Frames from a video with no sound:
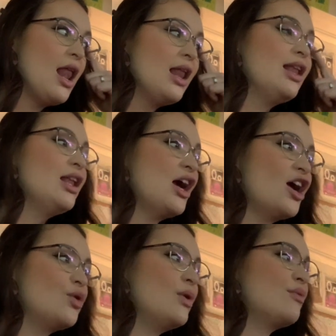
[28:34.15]

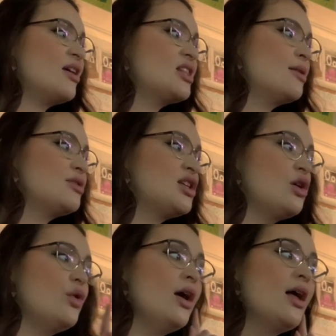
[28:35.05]
learn. We read them
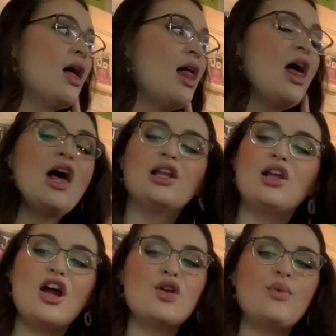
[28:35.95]
to
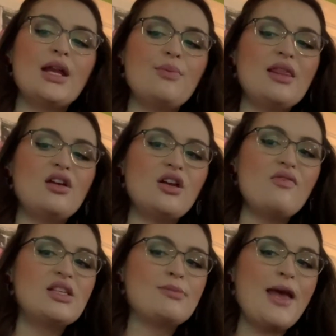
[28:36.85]
learn. What did we learn on
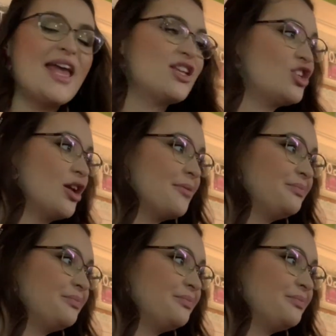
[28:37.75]
this page?